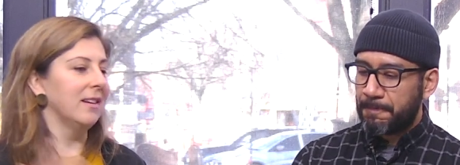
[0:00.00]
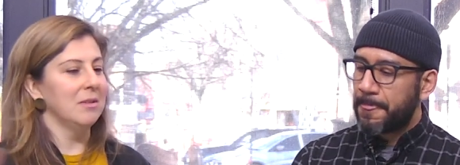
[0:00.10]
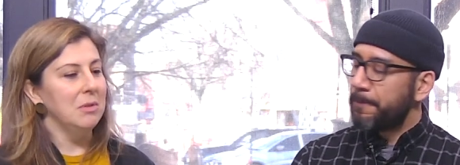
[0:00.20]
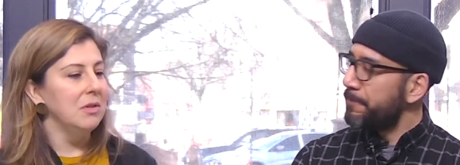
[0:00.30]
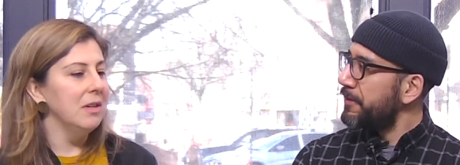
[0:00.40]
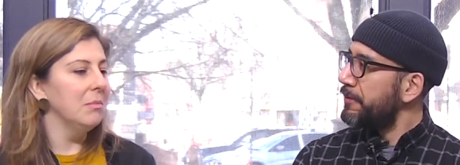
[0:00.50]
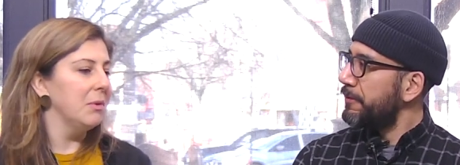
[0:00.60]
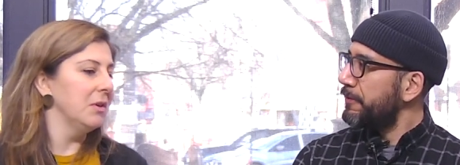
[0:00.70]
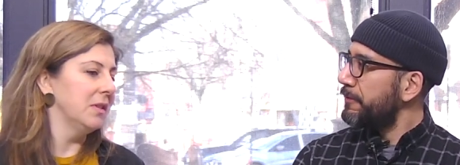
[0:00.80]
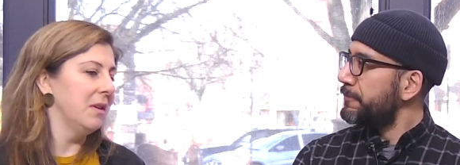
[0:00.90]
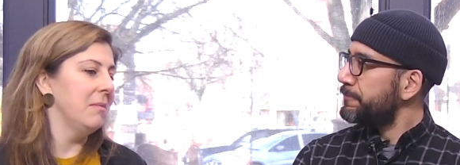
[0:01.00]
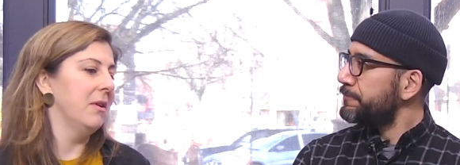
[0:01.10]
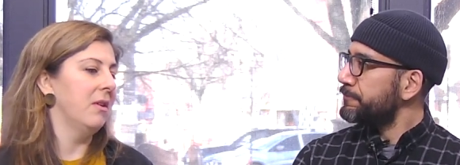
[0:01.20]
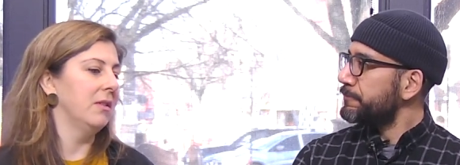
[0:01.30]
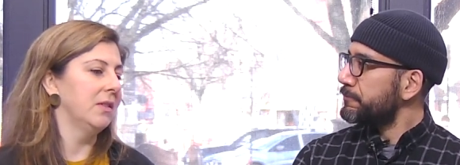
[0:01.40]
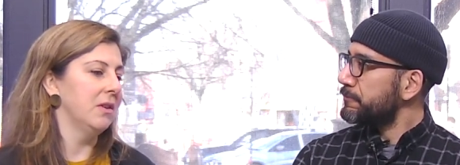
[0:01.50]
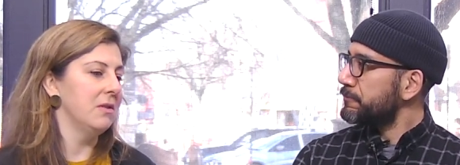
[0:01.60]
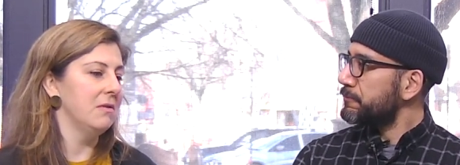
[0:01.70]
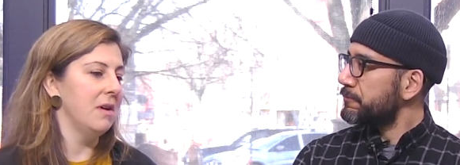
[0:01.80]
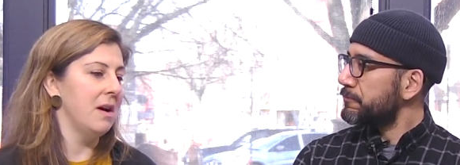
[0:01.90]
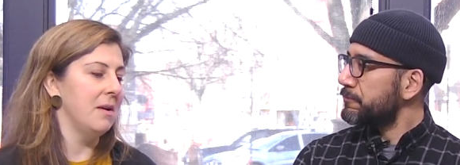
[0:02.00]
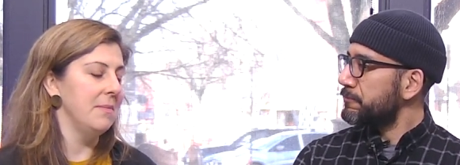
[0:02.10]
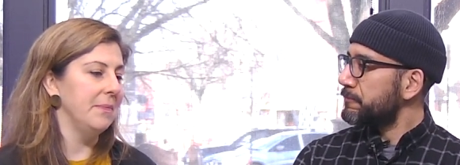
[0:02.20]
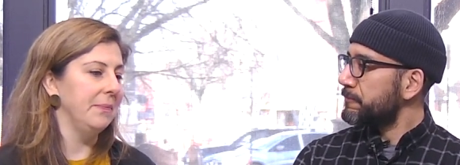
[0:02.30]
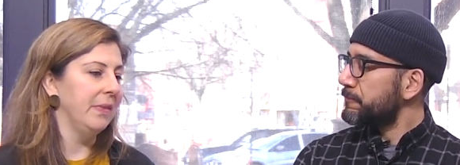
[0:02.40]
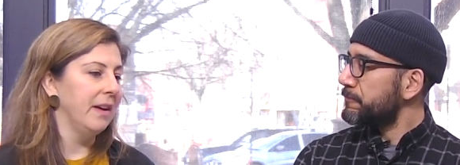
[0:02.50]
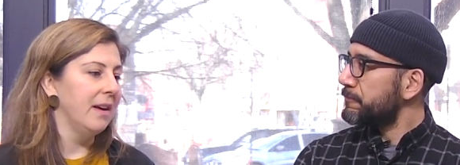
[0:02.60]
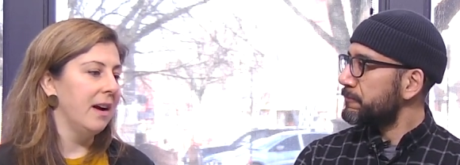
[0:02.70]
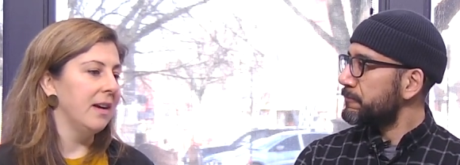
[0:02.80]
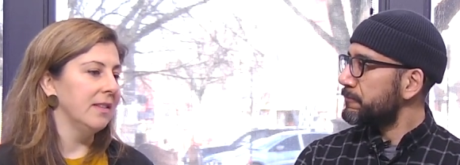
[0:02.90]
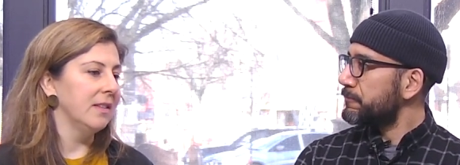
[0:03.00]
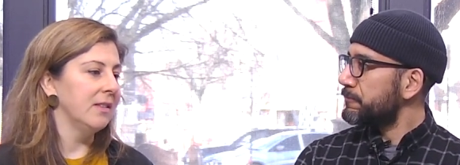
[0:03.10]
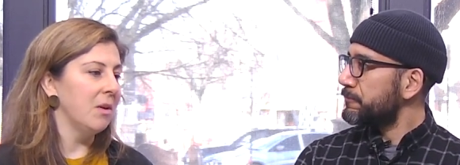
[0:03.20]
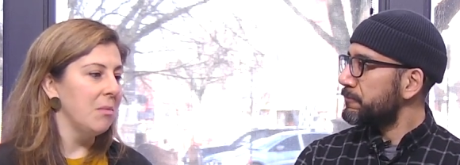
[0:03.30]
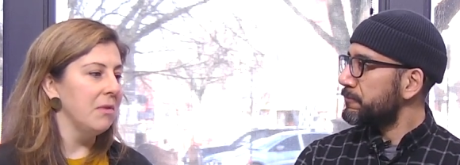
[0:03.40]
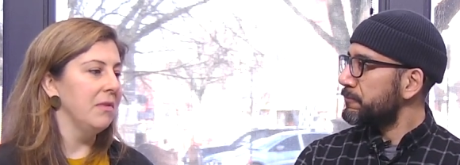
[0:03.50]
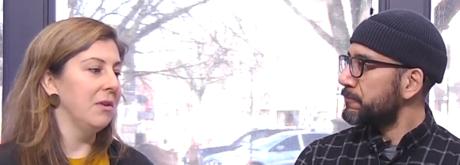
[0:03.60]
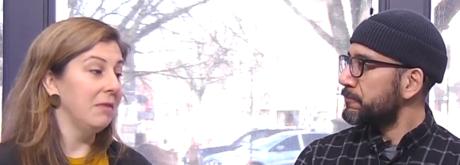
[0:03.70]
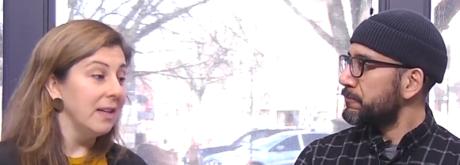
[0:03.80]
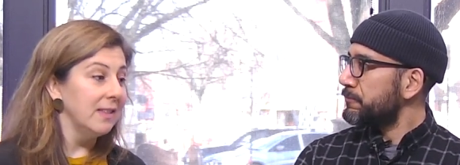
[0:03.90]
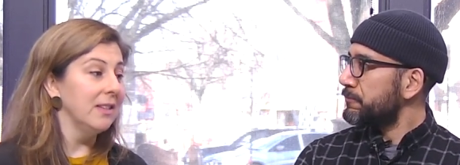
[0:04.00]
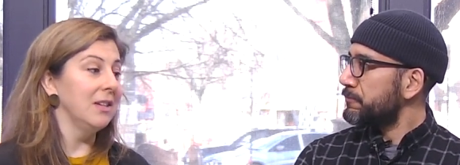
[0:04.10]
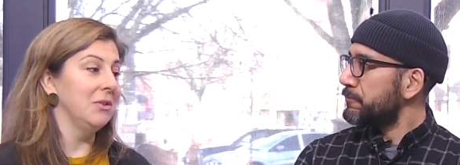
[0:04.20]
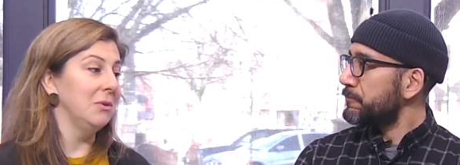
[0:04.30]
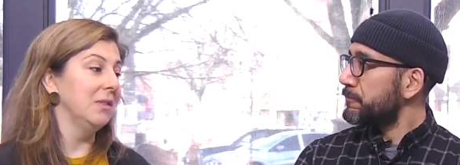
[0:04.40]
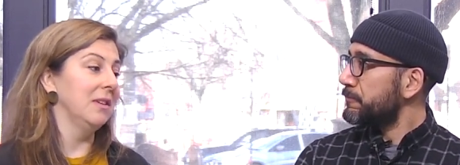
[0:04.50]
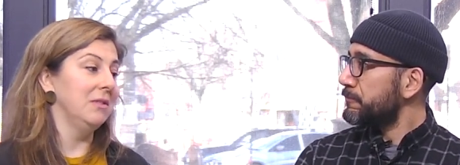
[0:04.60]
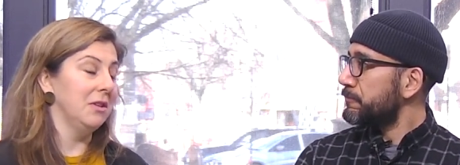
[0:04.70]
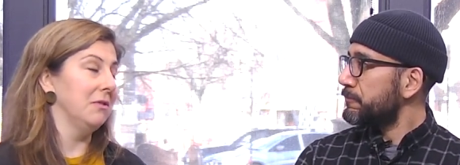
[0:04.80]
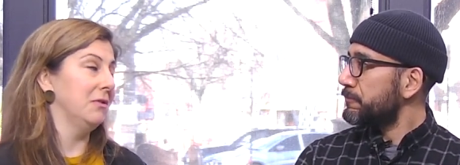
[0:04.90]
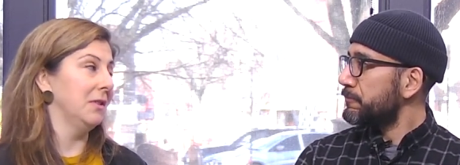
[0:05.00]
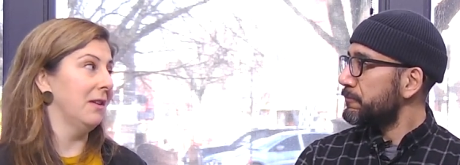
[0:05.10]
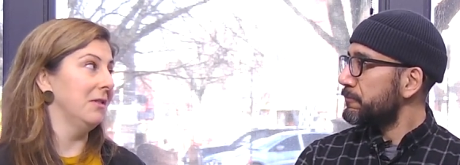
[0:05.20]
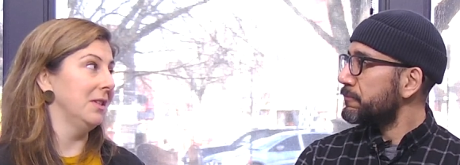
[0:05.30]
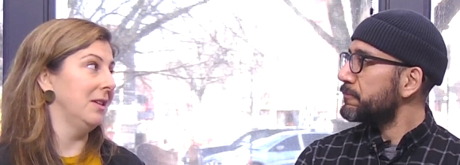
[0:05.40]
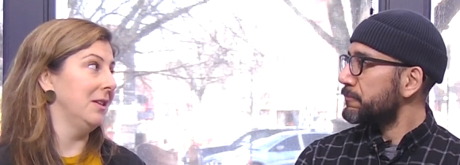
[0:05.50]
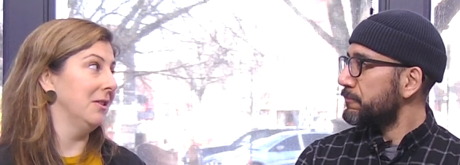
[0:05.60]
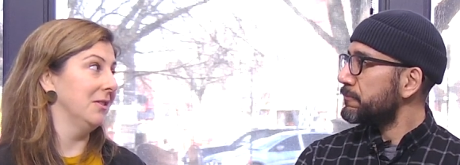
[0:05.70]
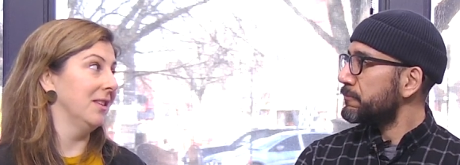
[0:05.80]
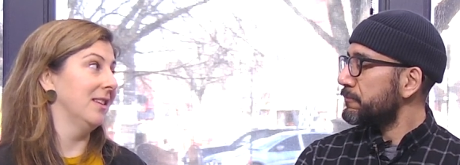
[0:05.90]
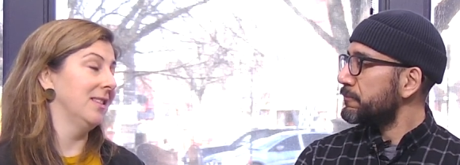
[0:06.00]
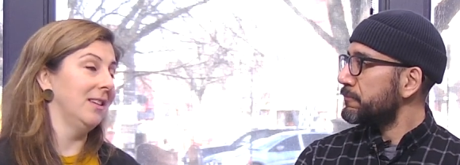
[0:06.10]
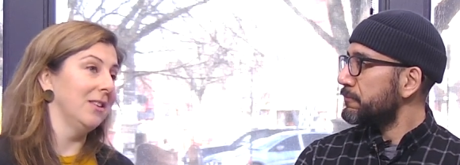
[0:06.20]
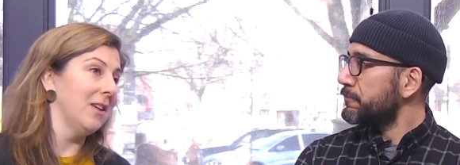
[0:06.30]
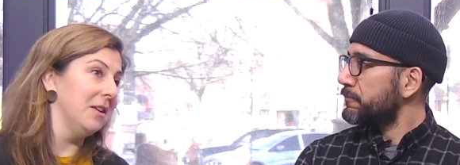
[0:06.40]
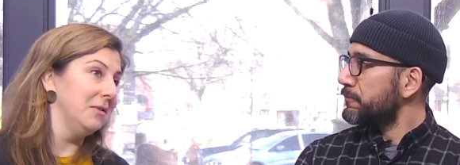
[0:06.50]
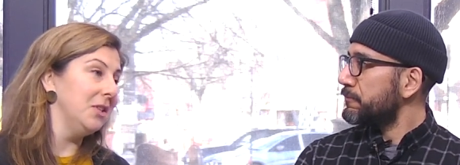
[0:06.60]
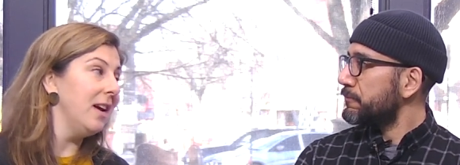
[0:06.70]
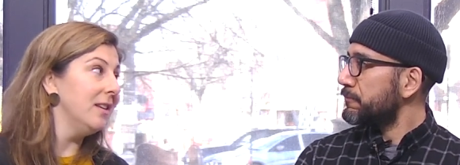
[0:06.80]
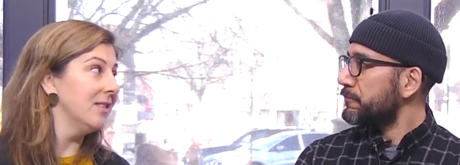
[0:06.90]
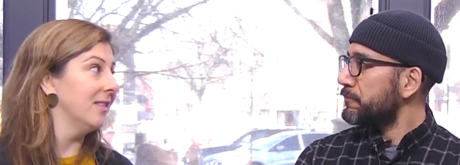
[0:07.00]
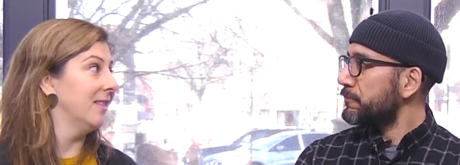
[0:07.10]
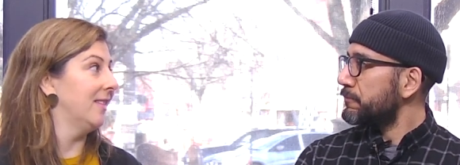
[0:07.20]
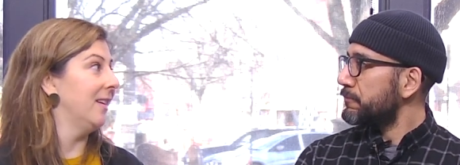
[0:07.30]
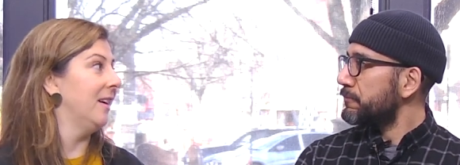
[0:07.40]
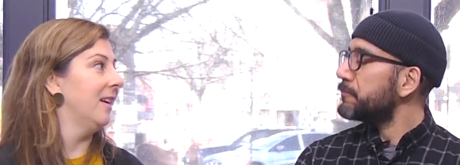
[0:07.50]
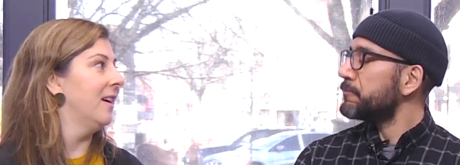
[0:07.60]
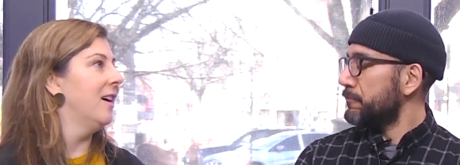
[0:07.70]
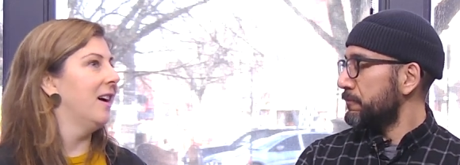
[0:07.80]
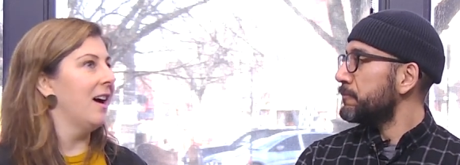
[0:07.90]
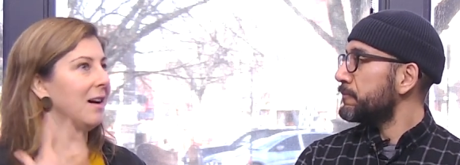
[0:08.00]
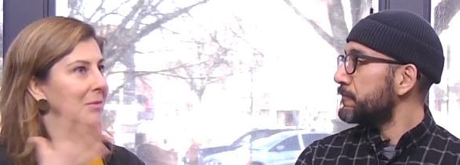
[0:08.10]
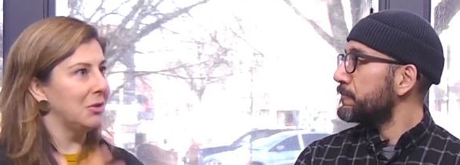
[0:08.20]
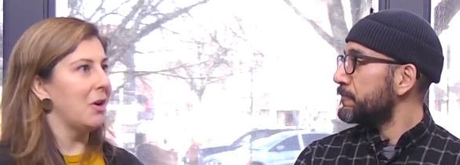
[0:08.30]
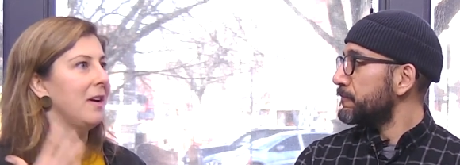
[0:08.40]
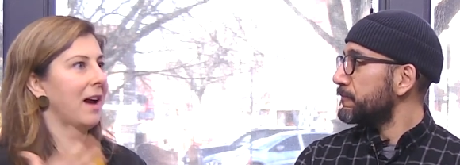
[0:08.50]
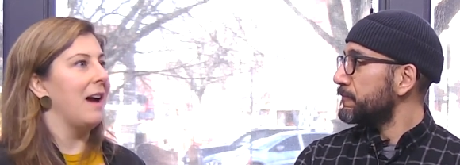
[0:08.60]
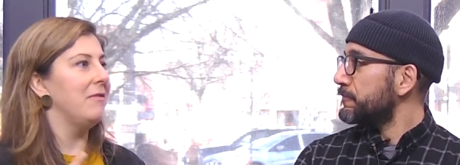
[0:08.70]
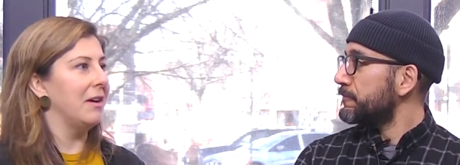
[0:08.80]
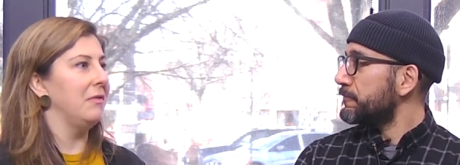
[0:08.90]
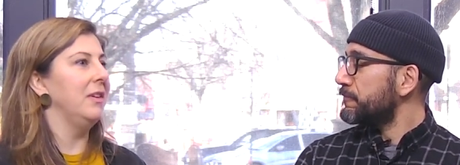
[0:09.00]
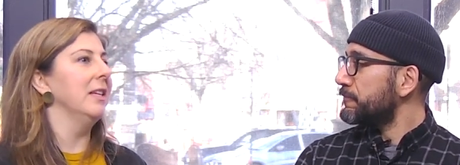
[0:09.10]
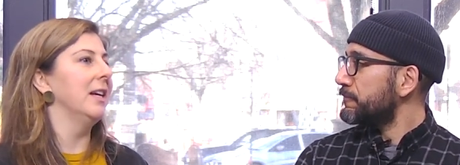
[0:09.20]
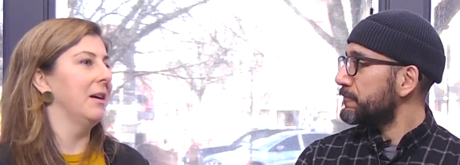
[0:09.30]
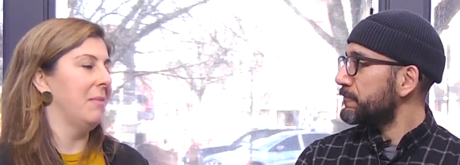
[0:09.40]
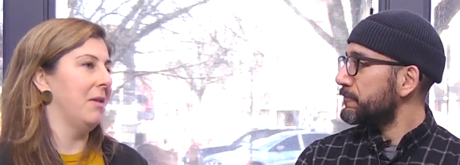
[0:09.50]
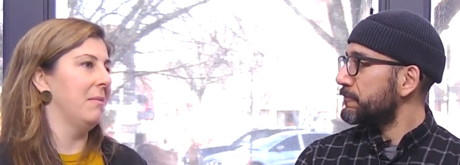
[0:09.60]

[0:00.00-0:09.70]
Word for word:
Speaker 1: as a museum person, but also um, as a Somerville resident who's lived here for 17 years and has seen a lot of change in the city, mm-hmm. I'm starting to have that feeling about